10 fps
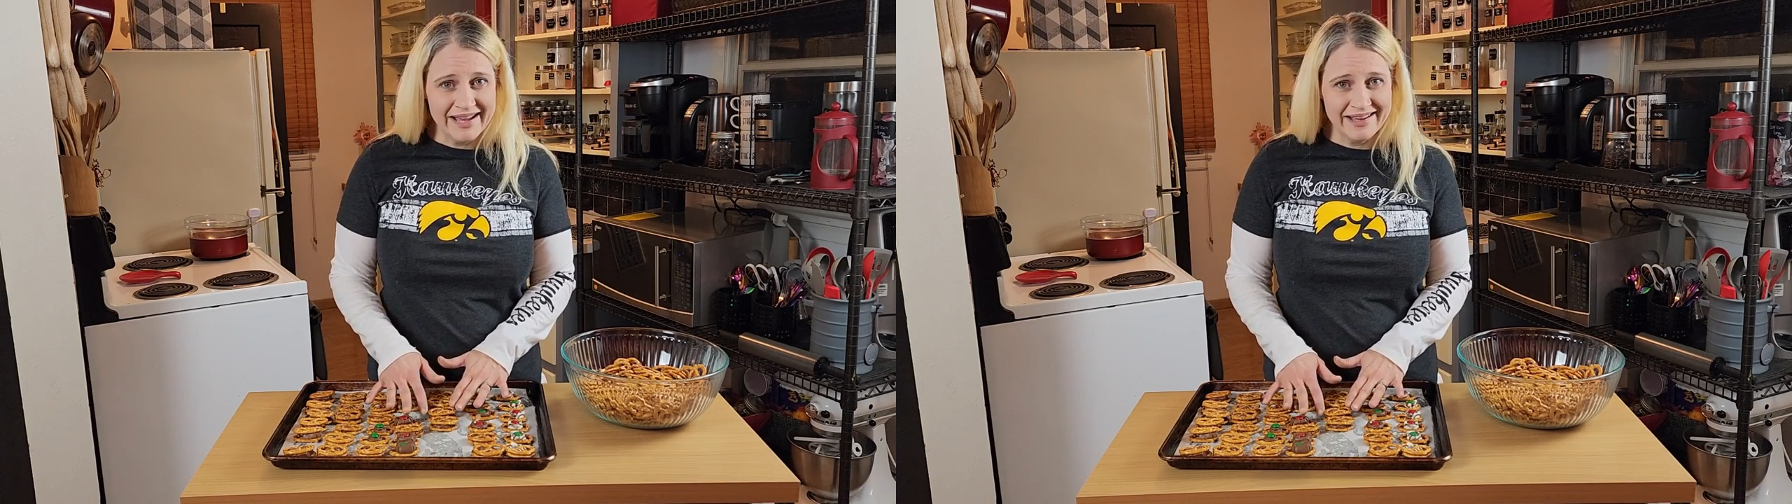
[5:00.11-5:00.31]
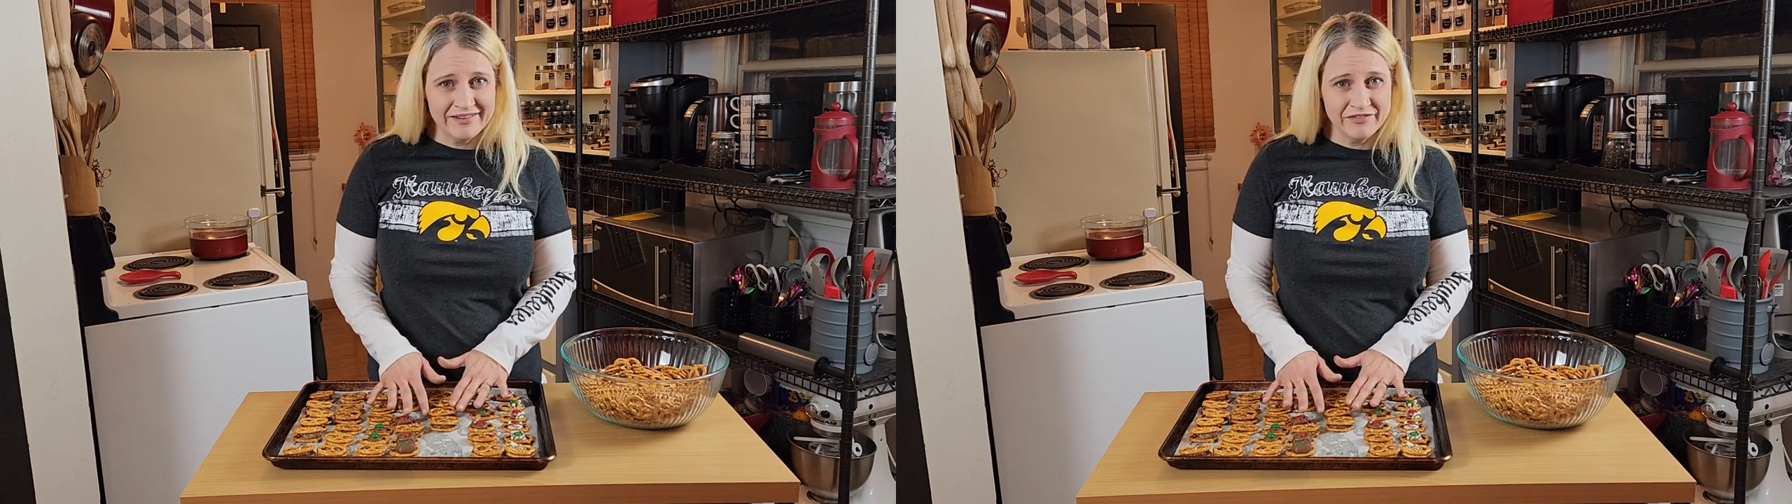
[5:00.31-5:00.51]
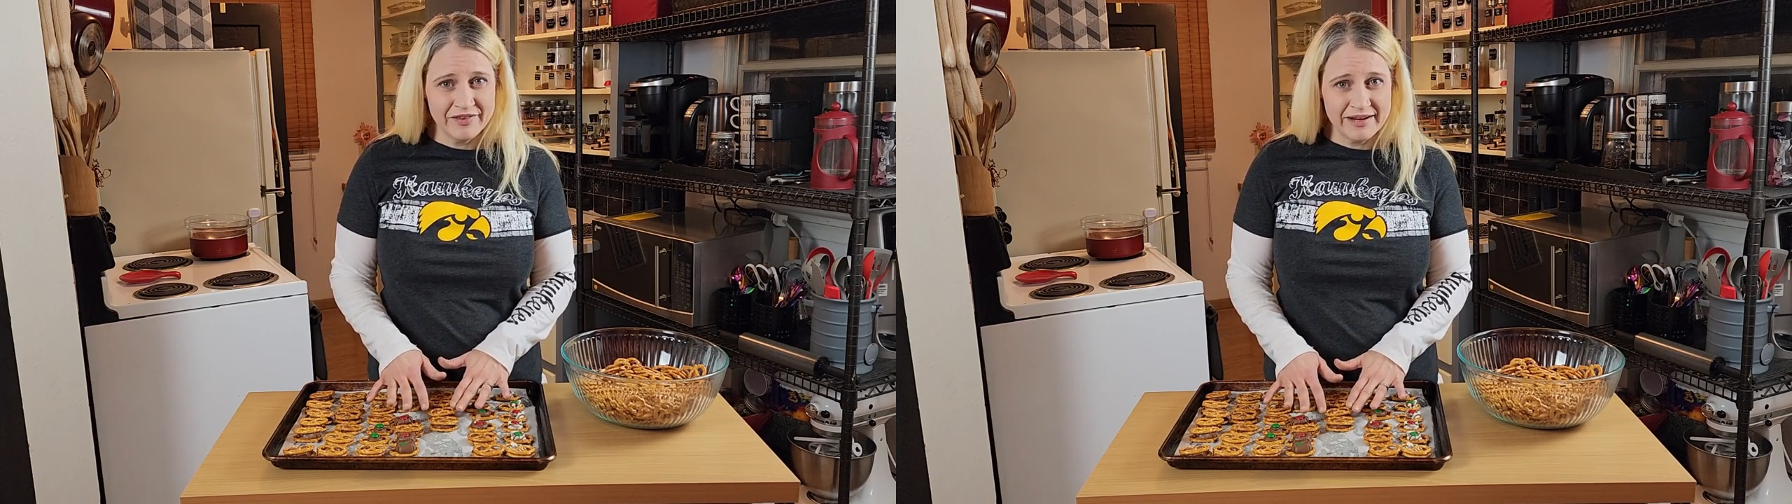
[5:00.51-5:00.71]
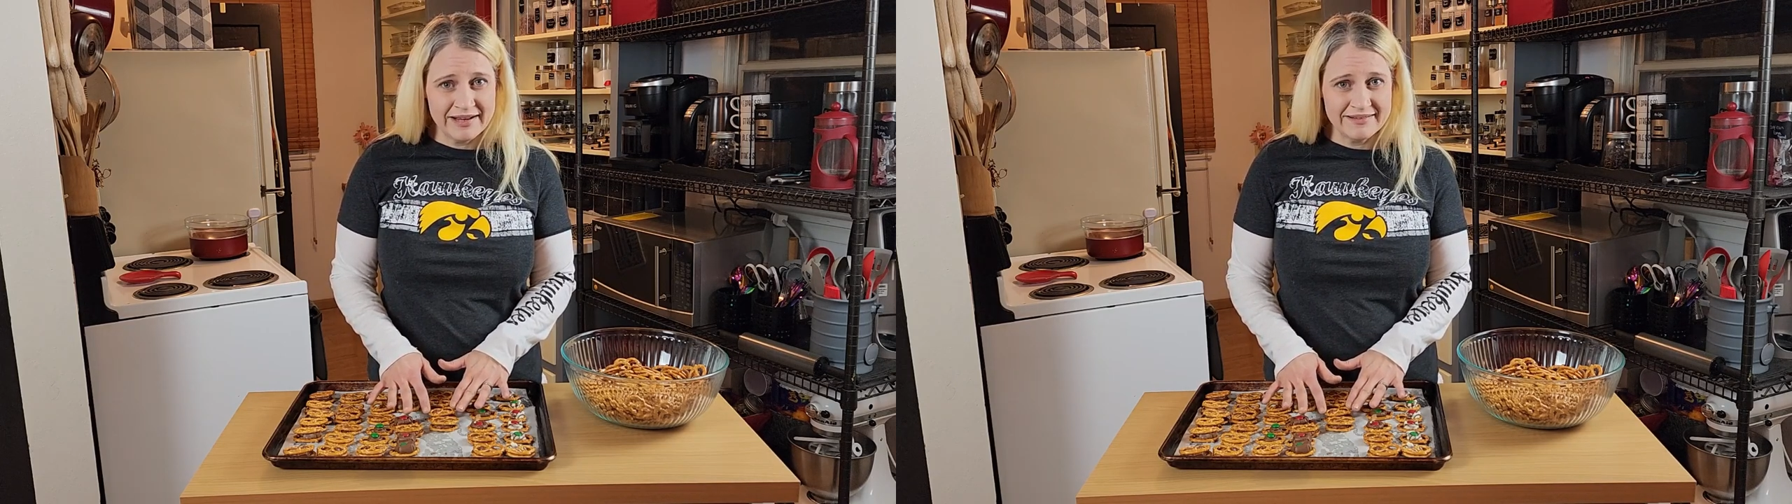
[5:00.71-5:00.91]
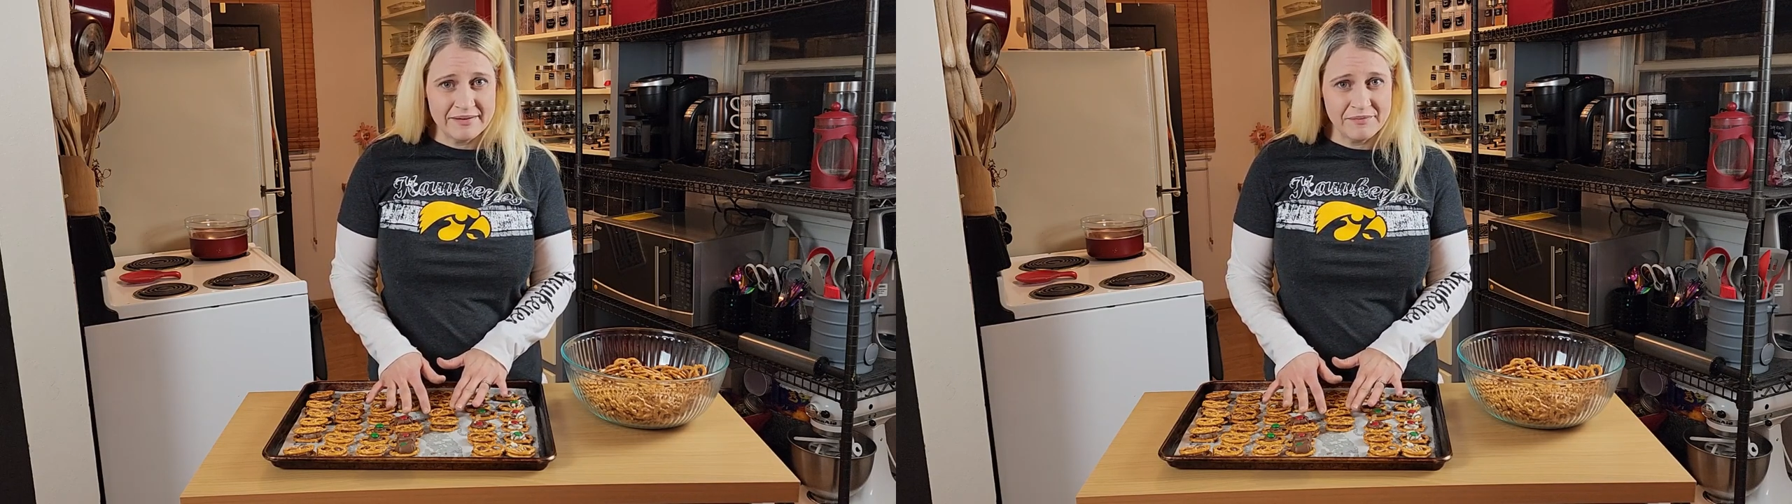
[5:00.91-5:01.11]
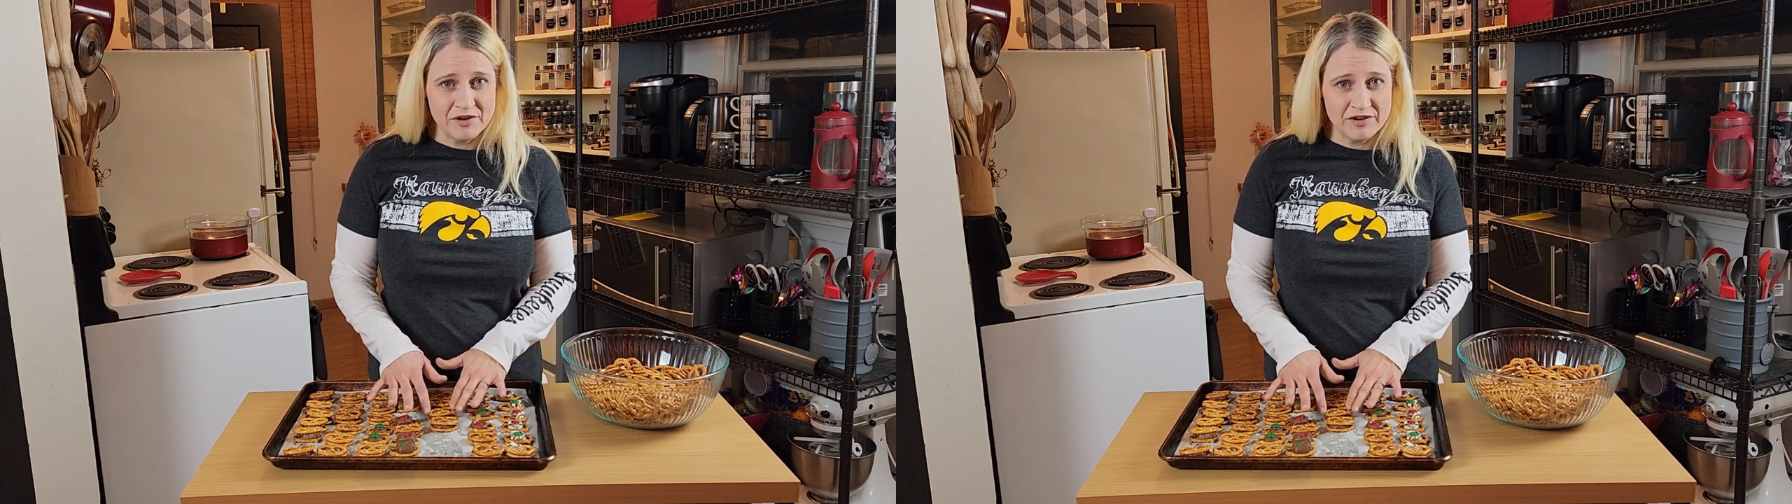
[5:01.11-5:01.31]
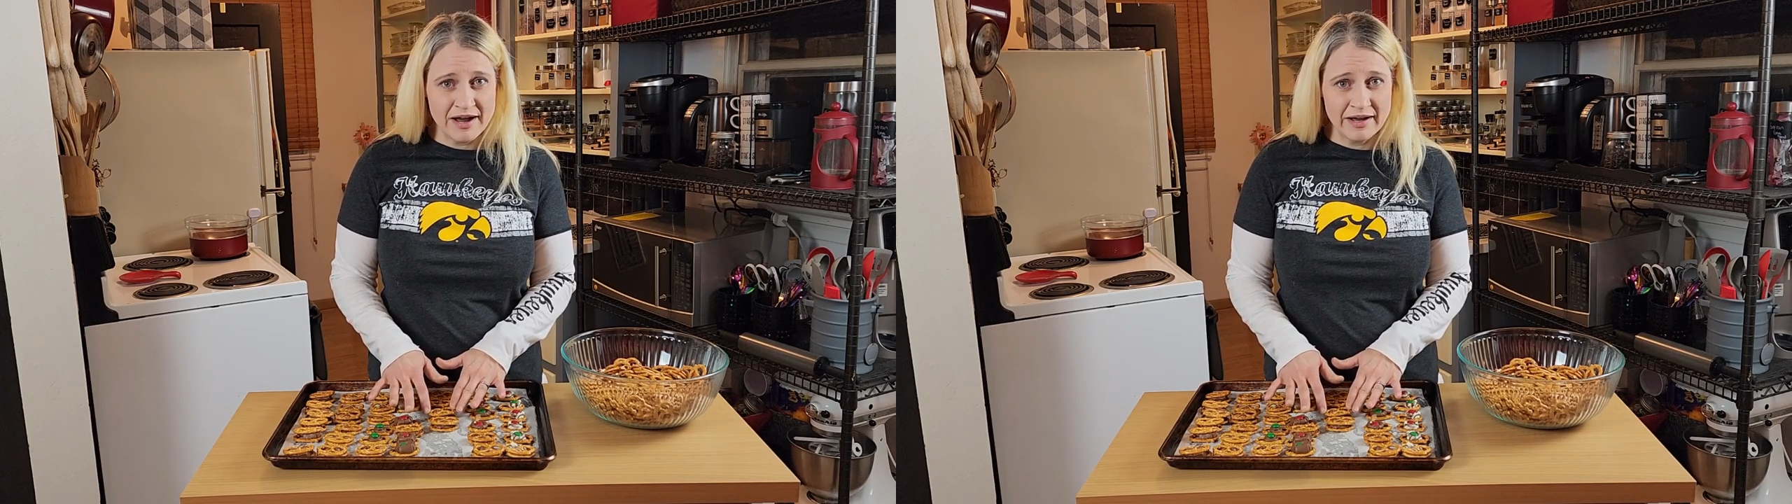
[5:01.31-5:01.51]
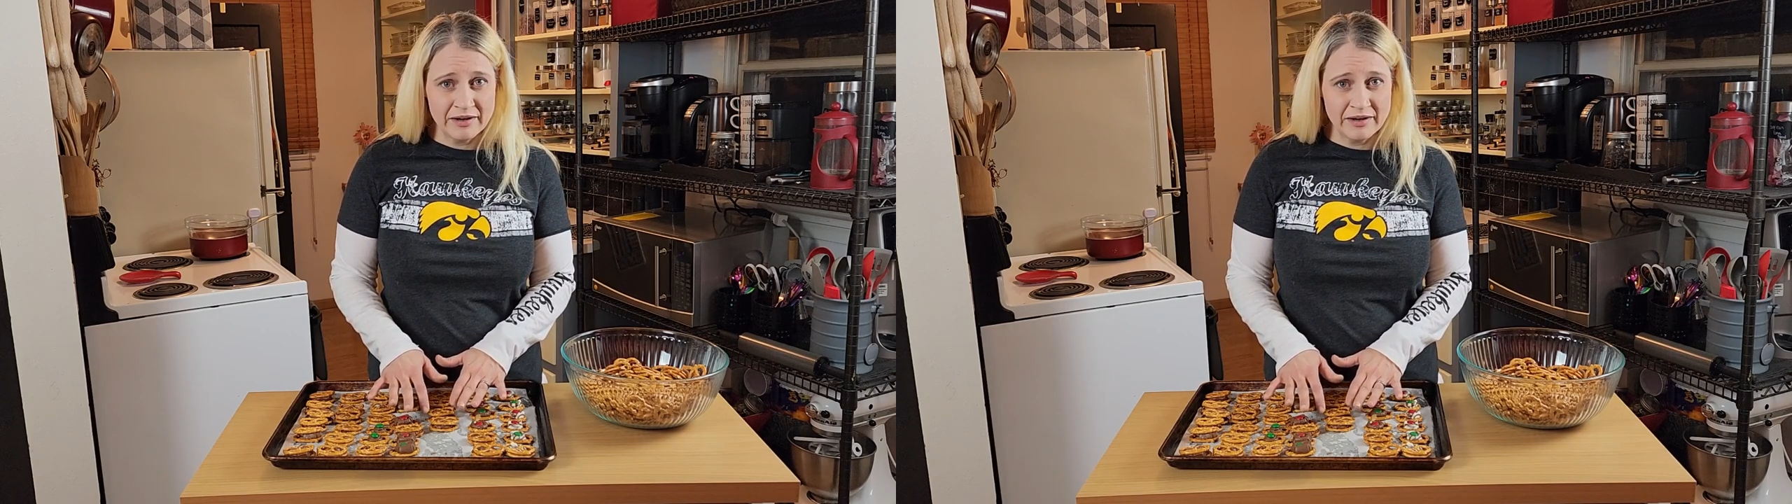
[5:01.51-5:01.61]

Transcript: And for the next step, you're not